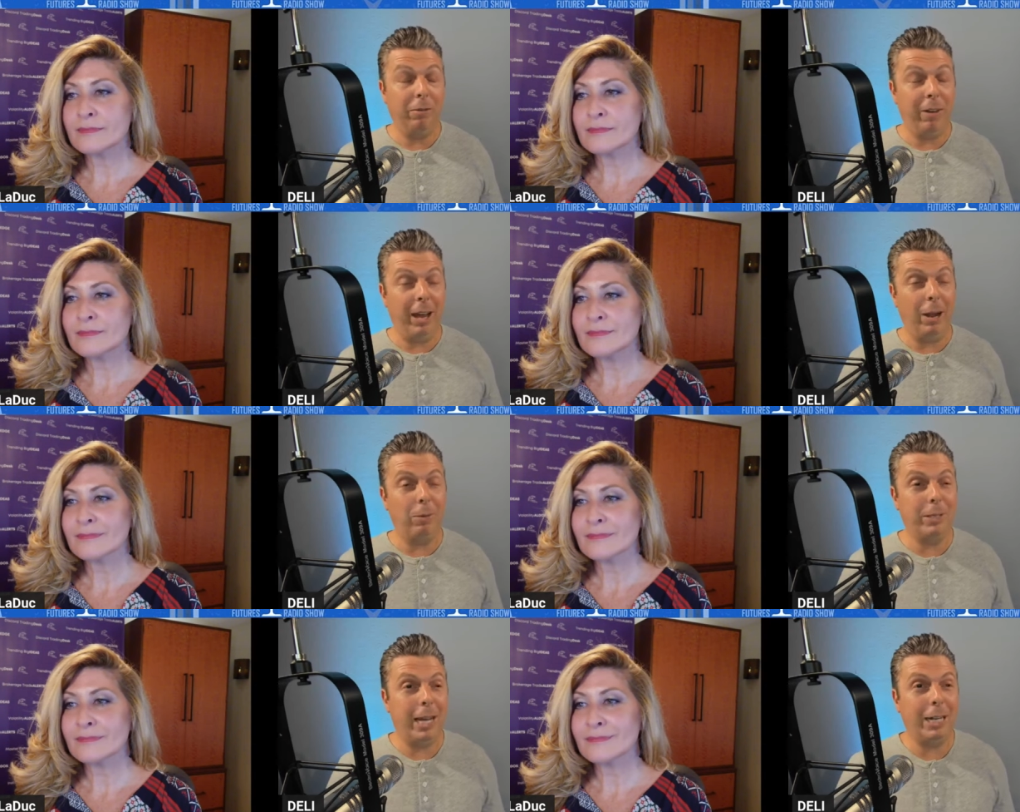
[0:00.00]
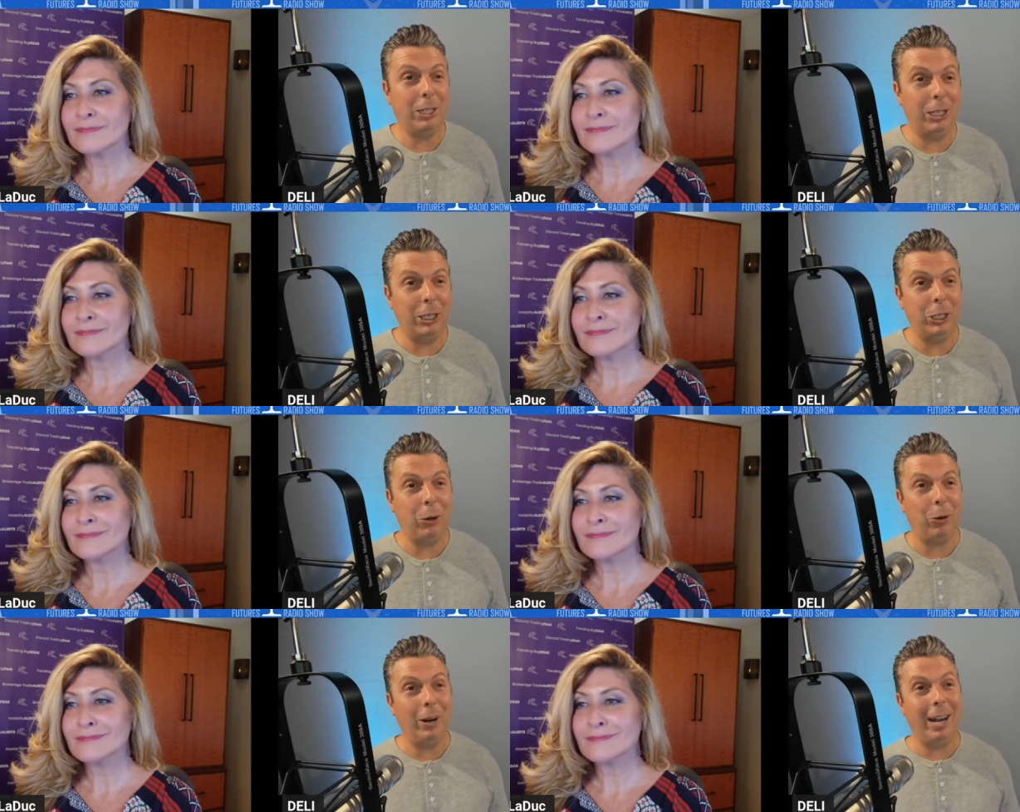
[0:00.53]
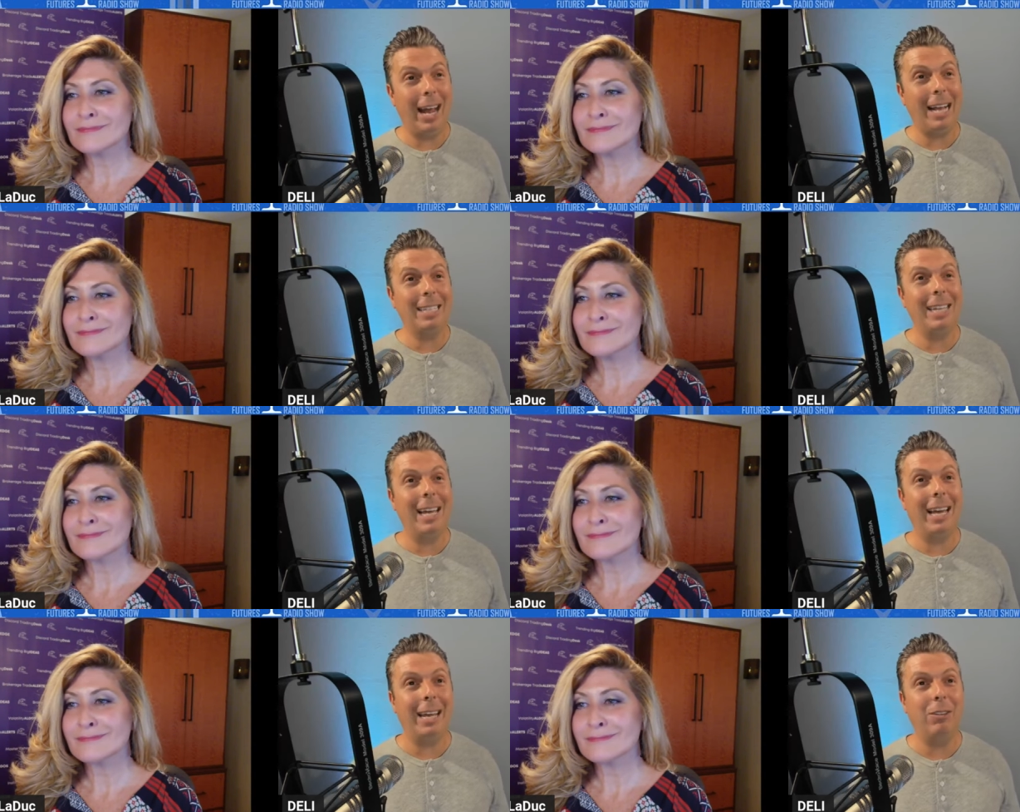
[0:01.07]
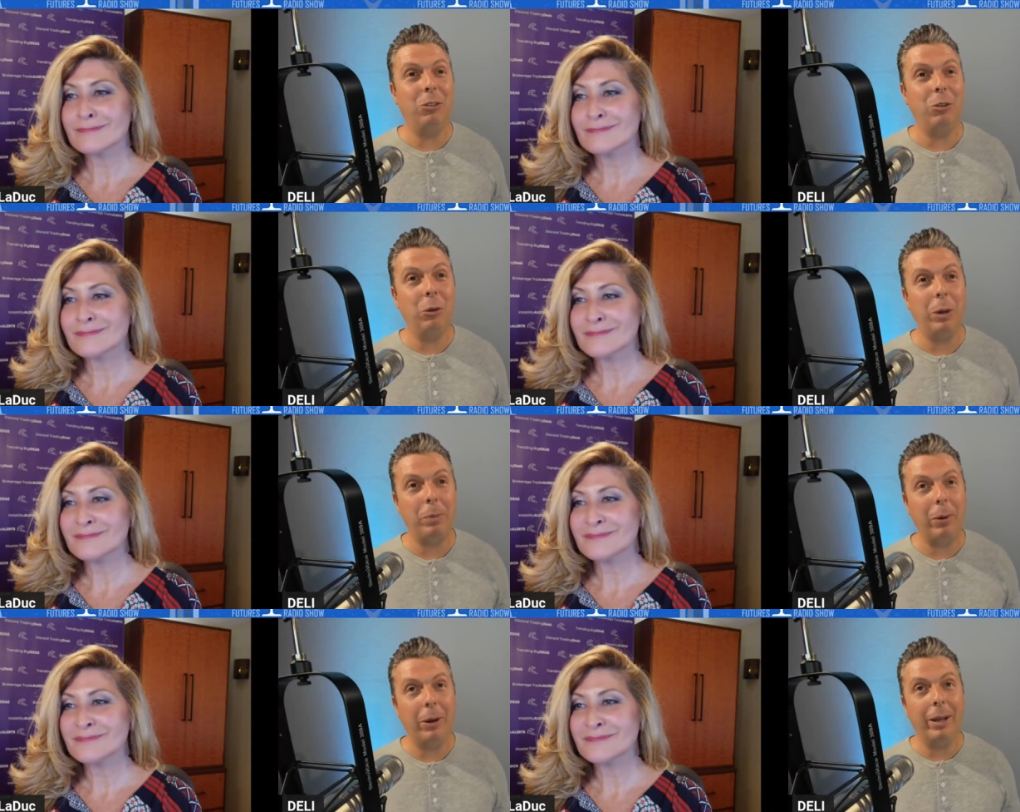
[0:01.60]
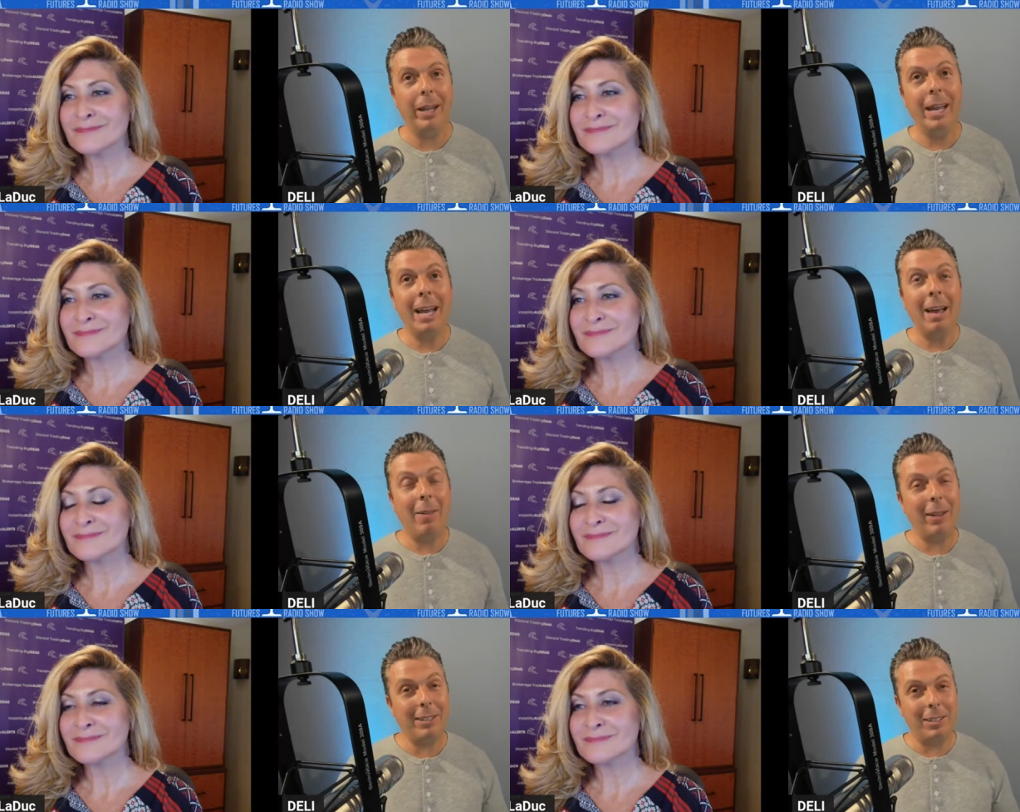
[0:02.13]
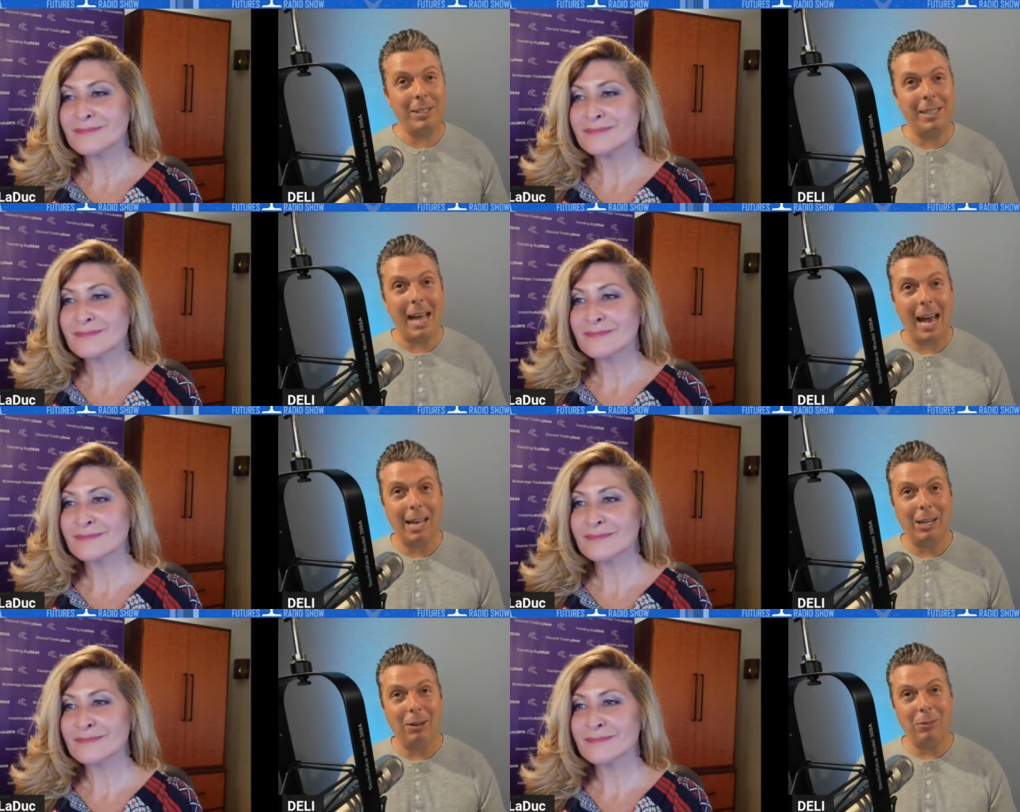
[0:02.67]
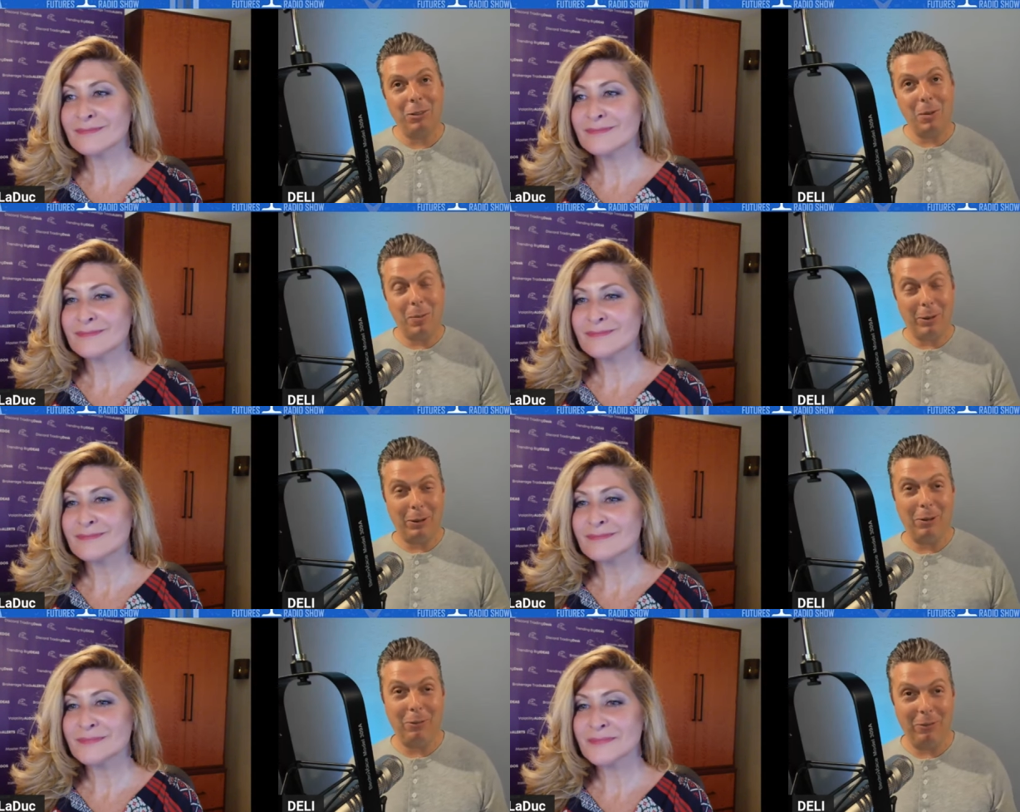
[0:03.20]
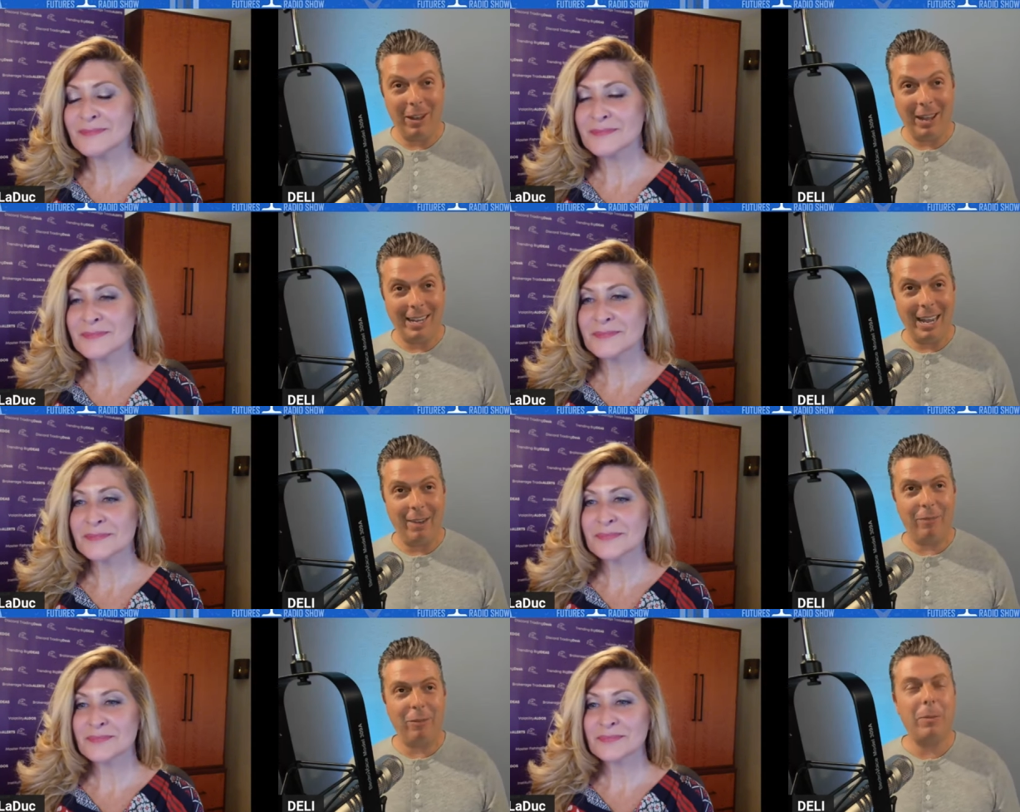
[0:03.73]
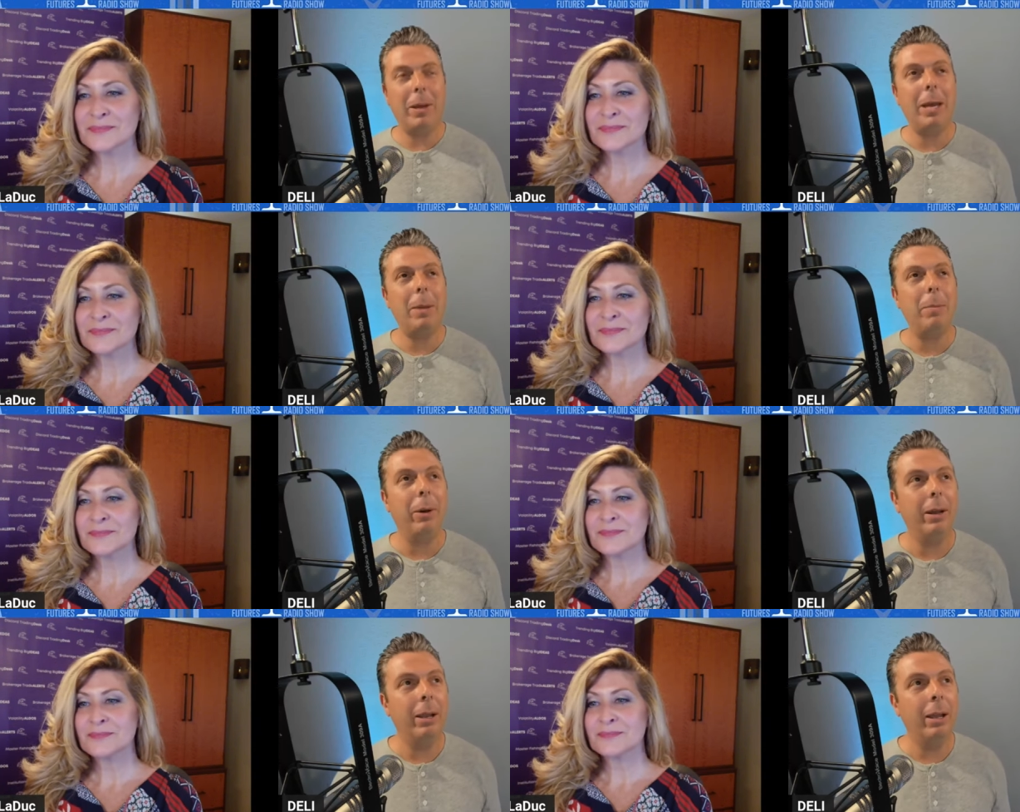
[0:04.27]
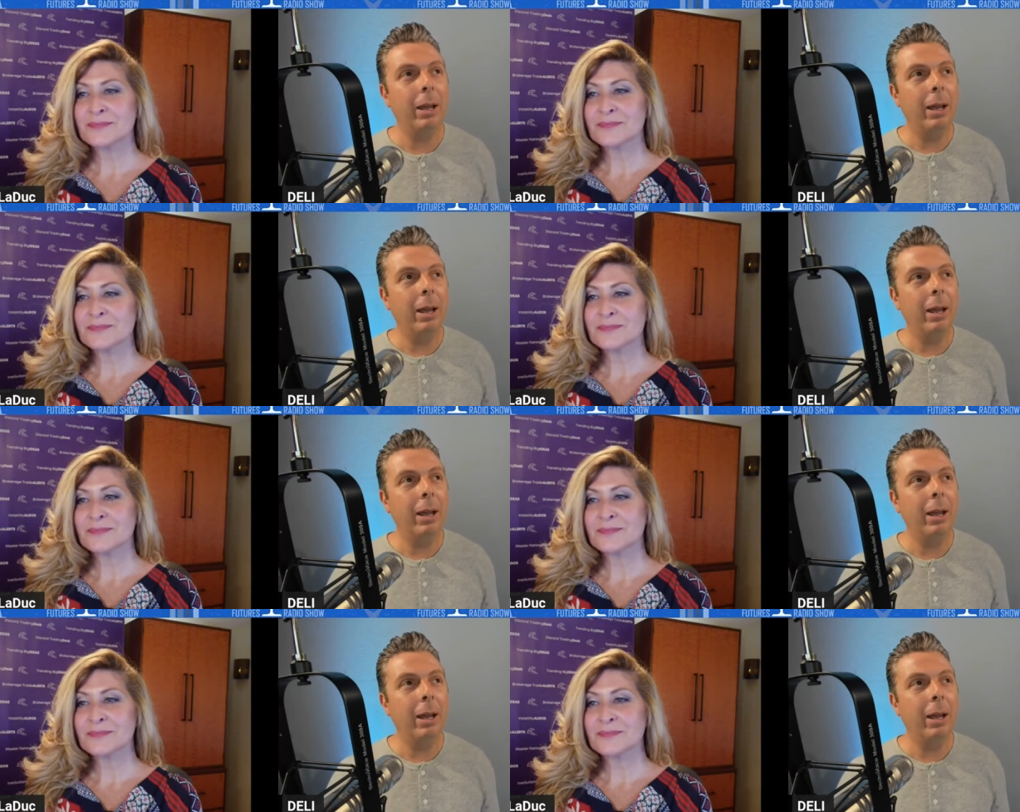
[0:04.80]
Speaker 1: Fed, I was actually short NASDAQ into it, but this is not your typical Fed day for me. But